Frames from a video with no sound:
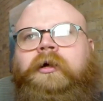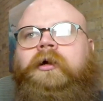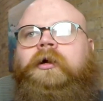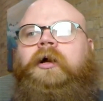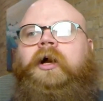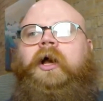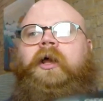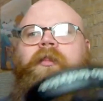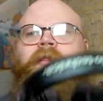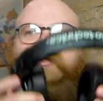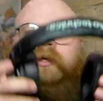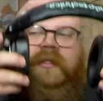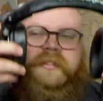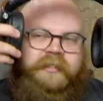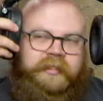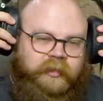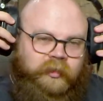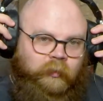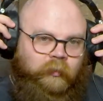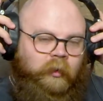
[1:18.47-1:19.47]
I think it
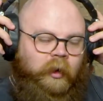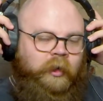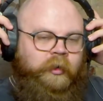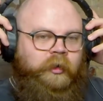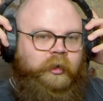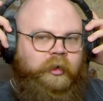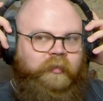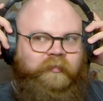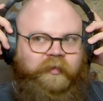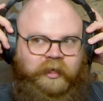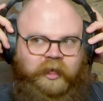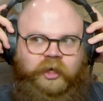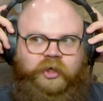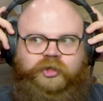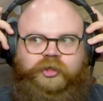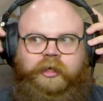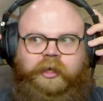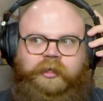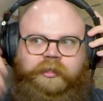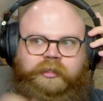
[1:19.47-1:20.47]
sent the wrong
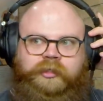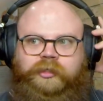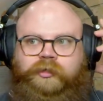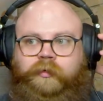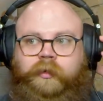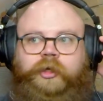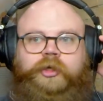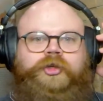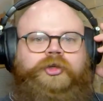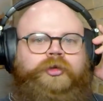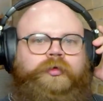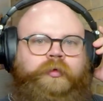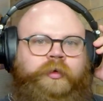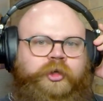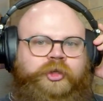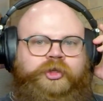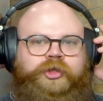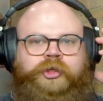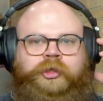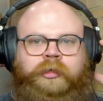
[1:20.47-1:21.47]
notification out to Twitch,
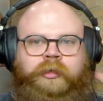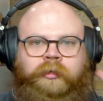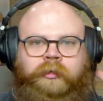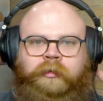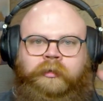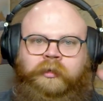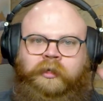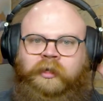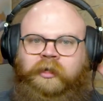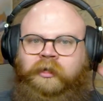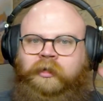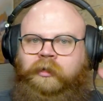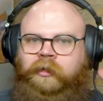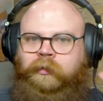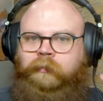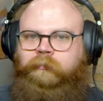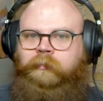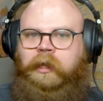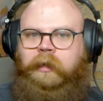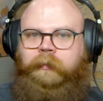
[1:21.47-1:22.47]
which
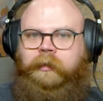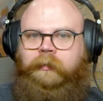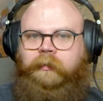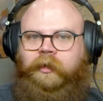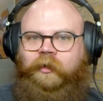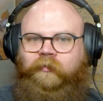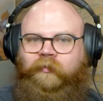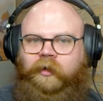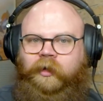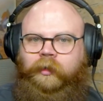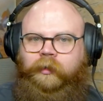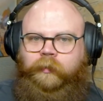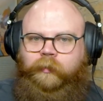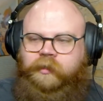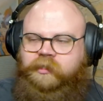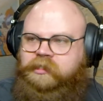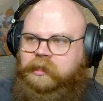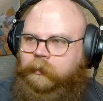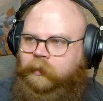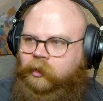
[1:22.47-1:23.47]
may be my fault.
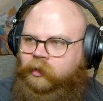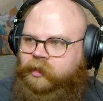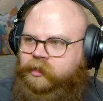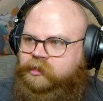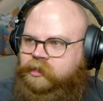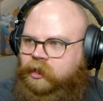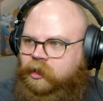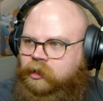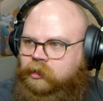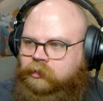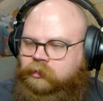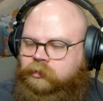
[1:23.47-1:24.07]
What's up, Calixto?